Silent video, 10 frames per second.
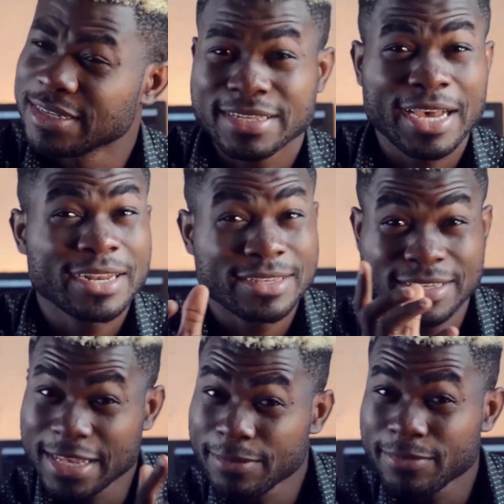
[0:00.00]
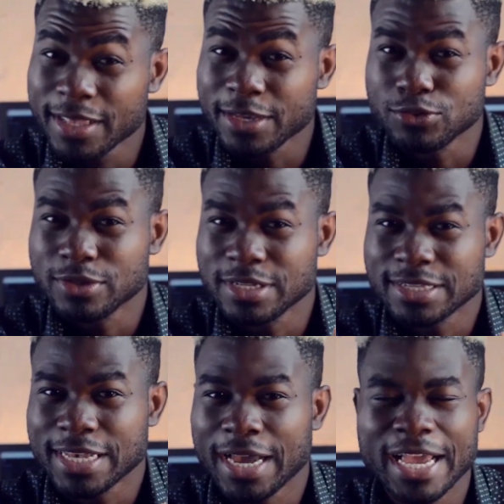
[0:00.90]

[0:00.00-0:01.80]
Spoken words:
desire the same thing you desire.